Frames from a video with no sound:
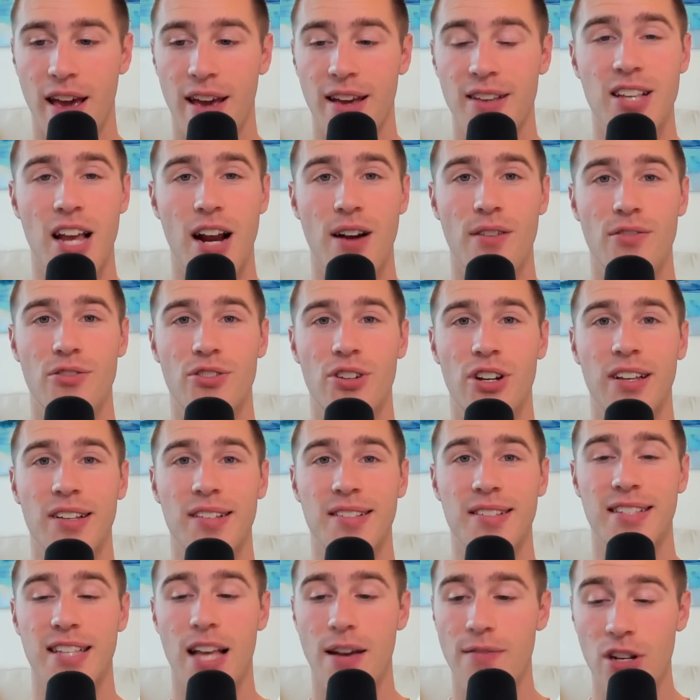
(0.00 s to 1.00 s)
He's
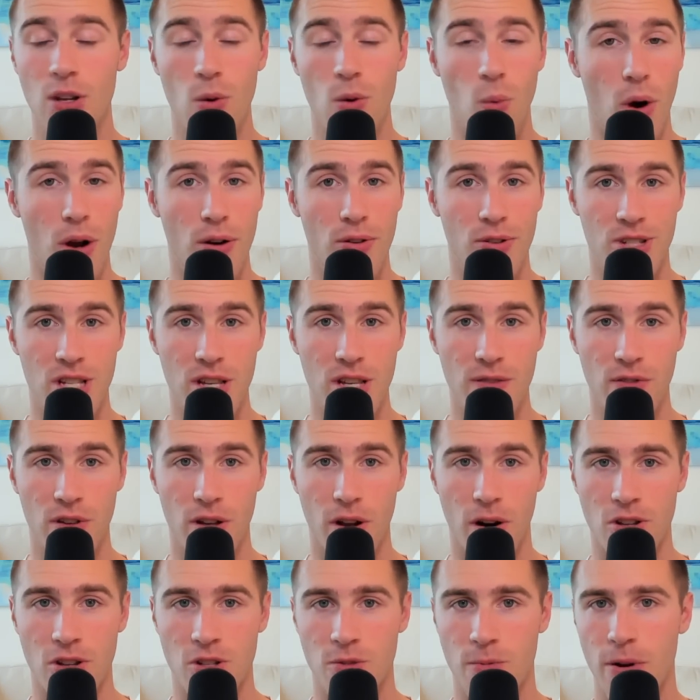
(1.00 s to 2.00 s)
averaging 71
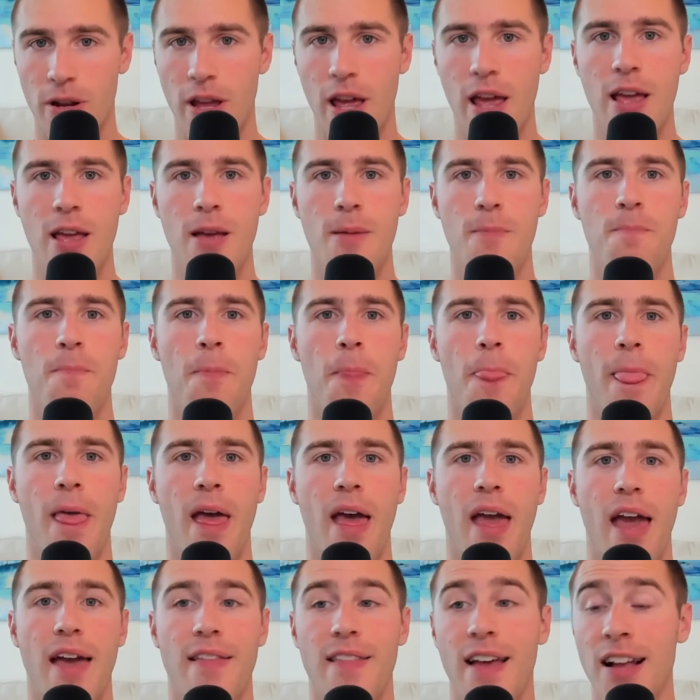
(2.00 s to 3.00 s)
receiving yards per game,
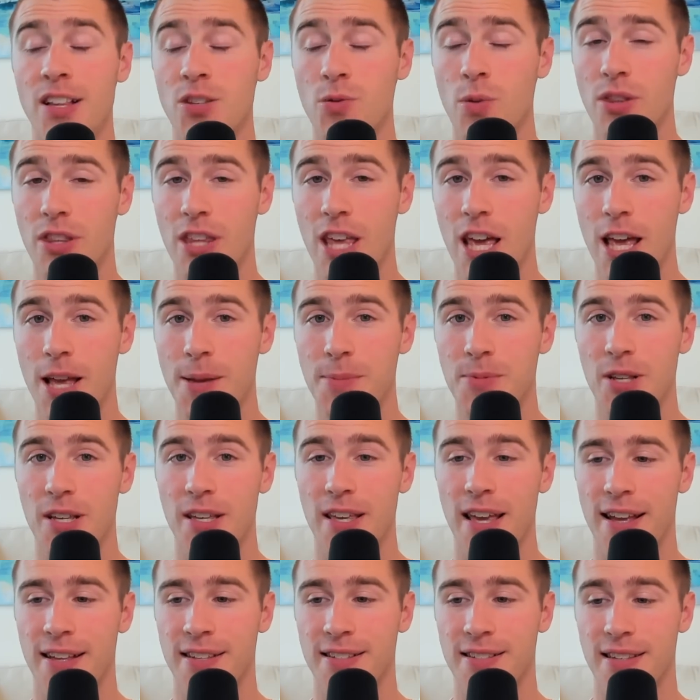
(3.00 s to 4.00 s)
and that's with games
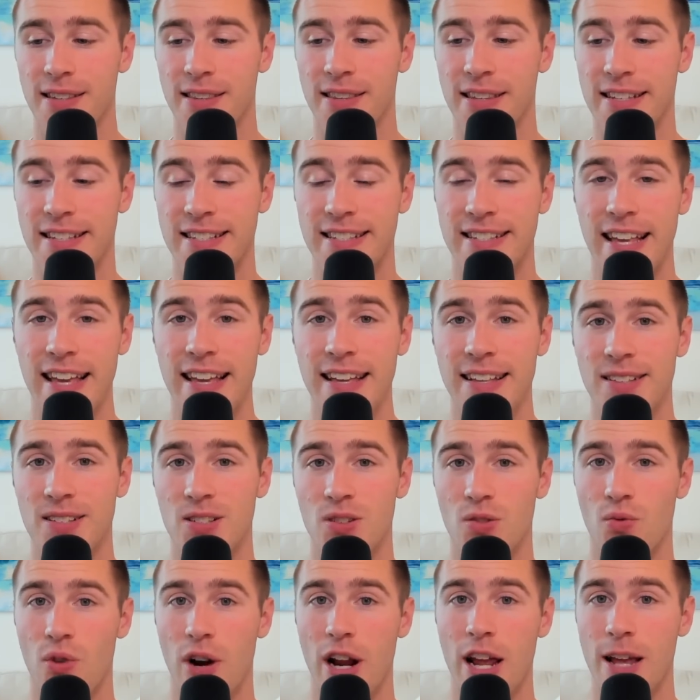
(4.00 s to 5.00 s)
against the
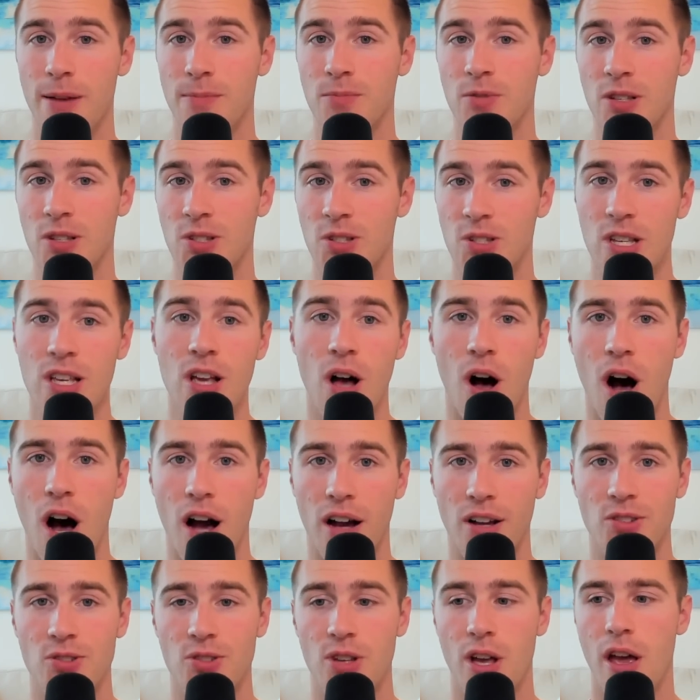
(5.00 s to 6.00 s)
Saints, Rams, and
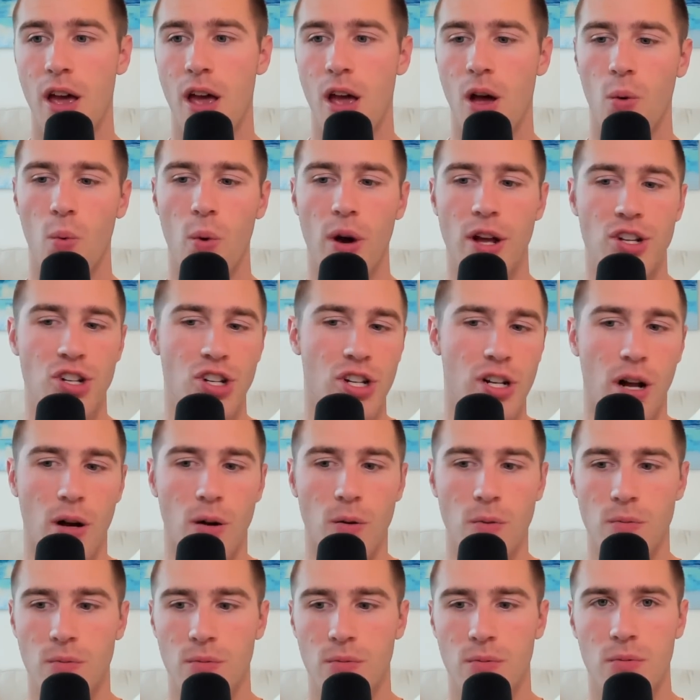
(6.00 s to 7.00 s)
Seahawks, which, you
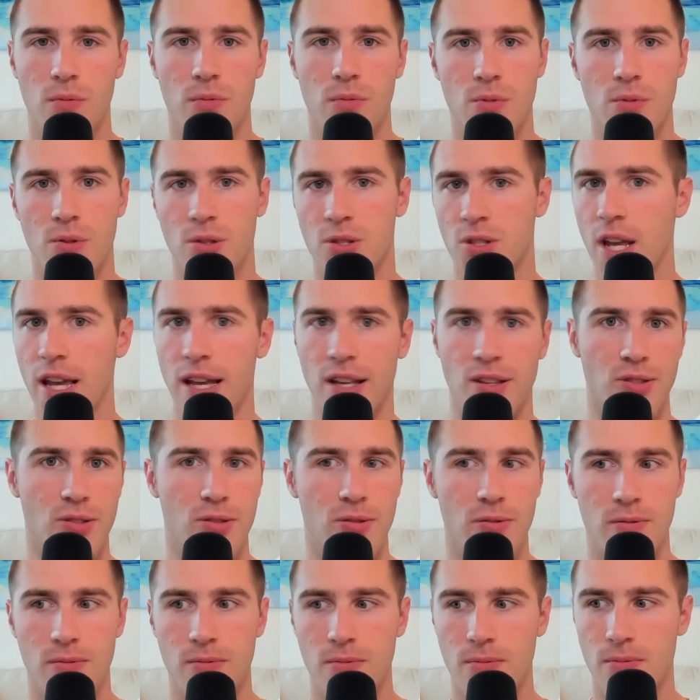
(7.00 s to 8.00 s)
know,
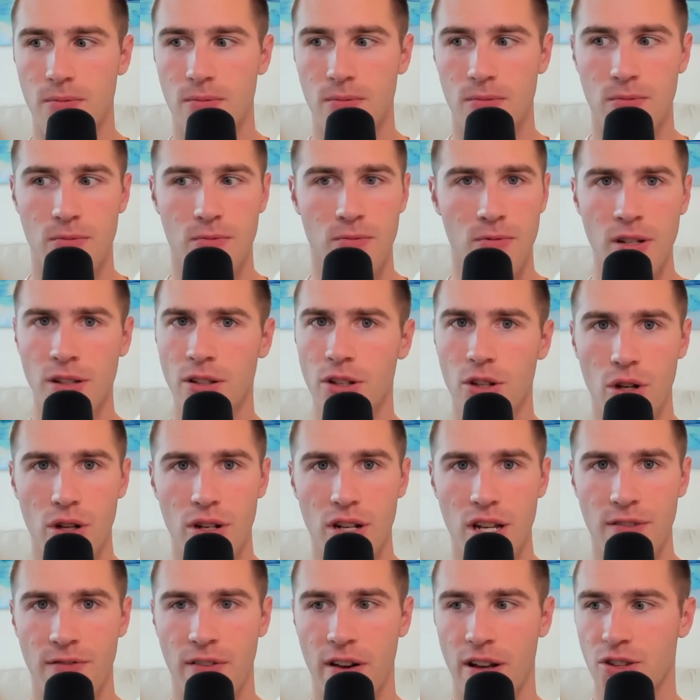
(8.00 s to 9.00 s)
Saints, really
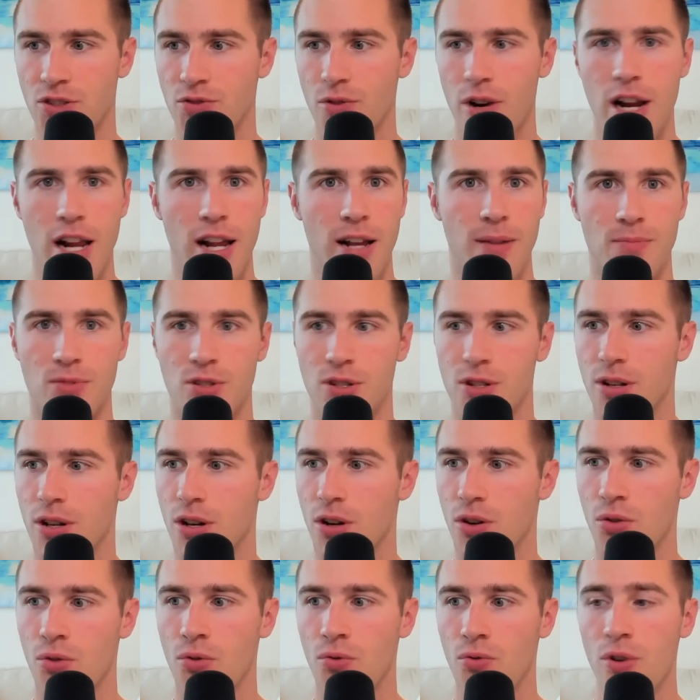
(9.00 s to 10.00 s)
good defense, Rams,
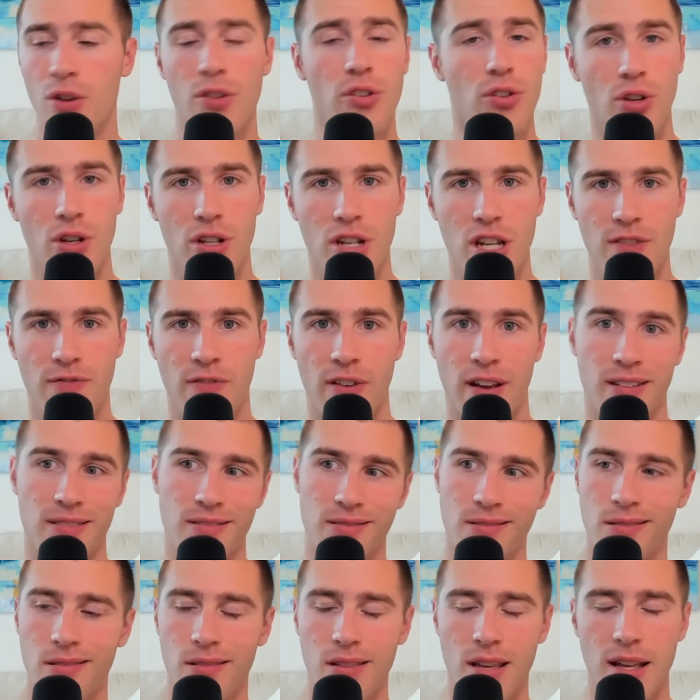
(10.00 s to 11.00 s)
really good
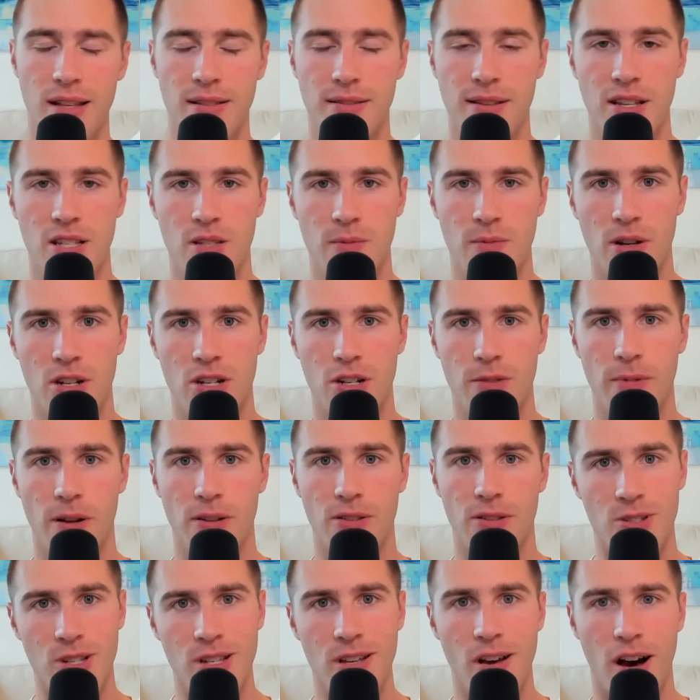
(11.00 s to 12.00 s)
defense. Can't say as much
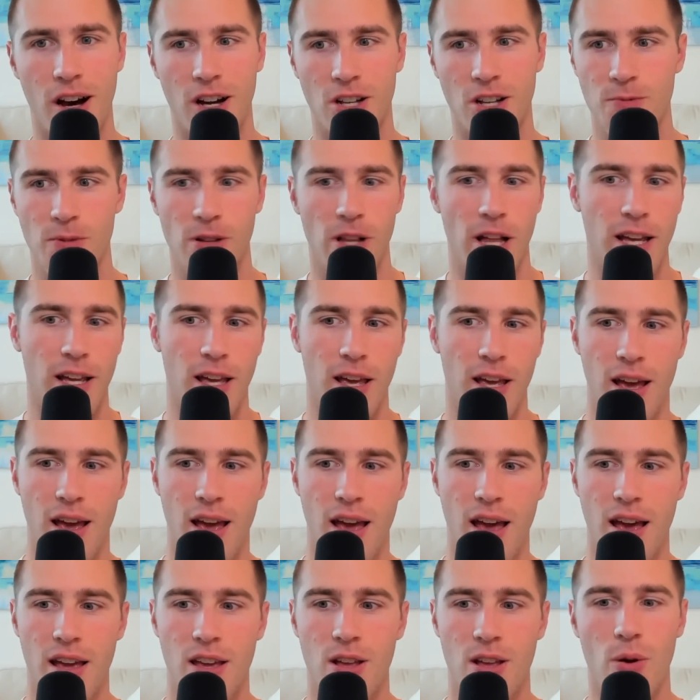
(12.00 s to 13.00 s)
about the Seahawks, but like,
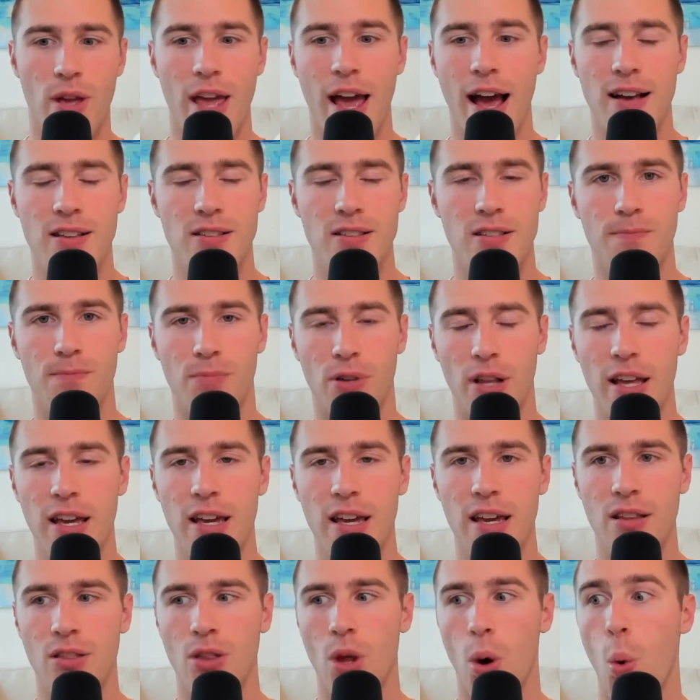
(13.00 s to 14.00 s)
you know, he hasn't
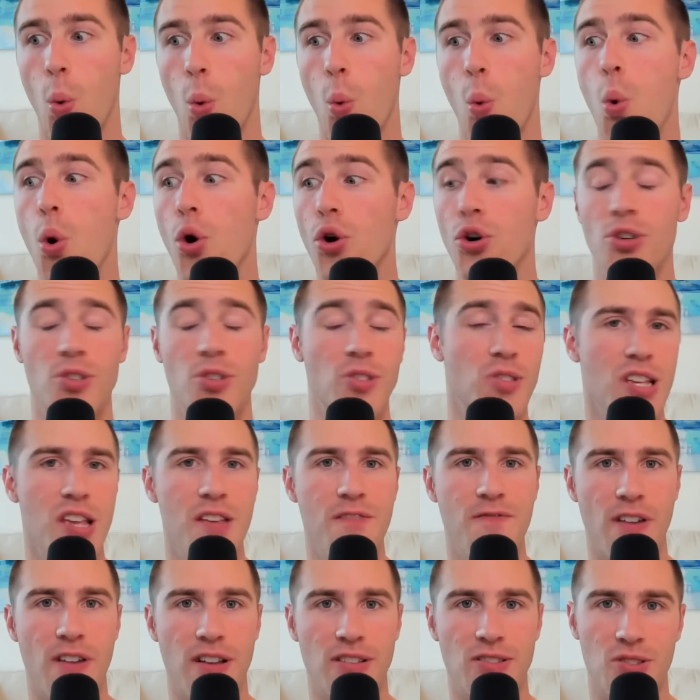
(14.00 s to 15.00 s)
played the worst
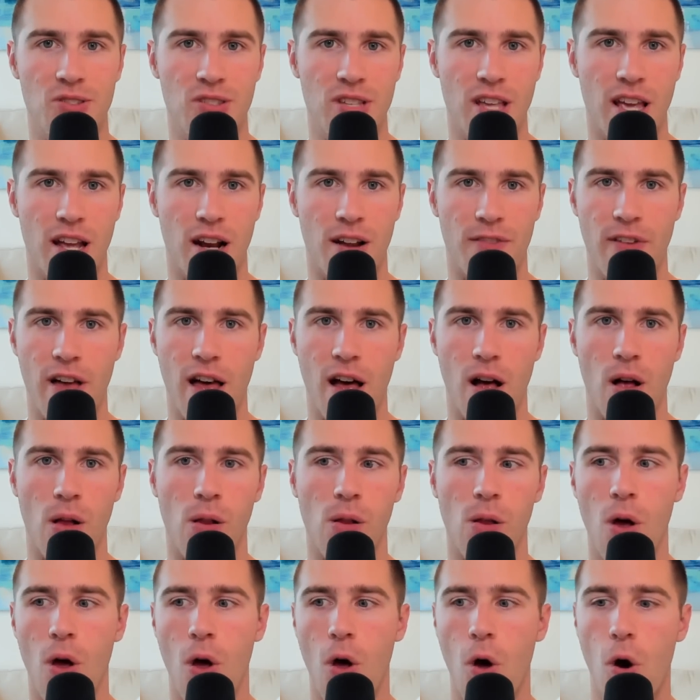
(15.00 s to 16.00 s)
defenses in the
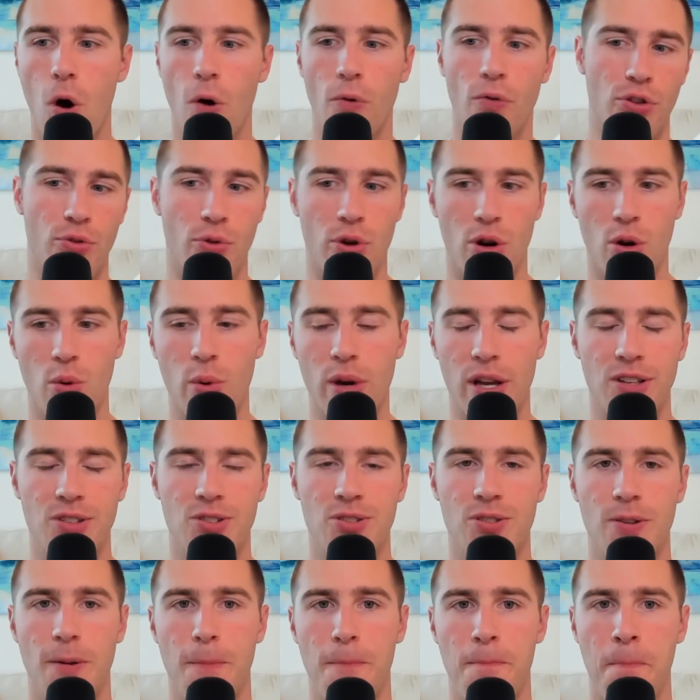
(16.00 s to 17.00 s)
NFL over 3
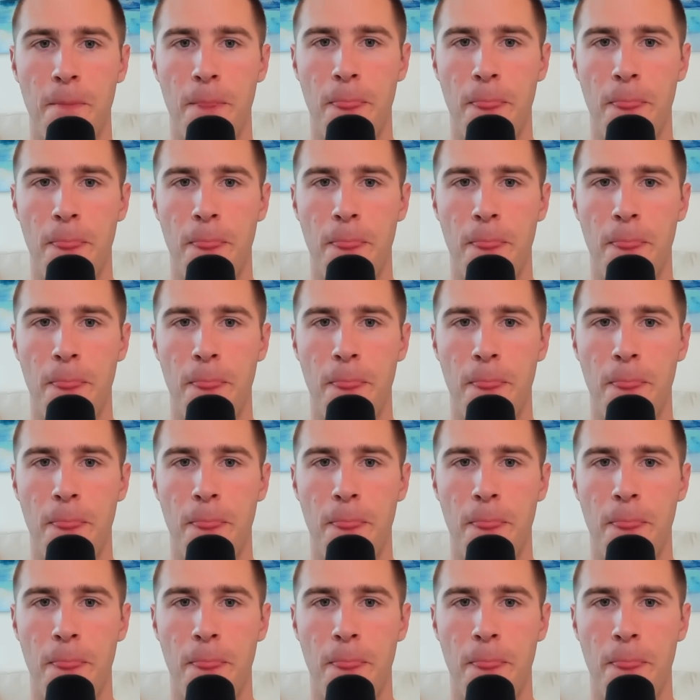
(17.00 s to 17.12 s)
weeks.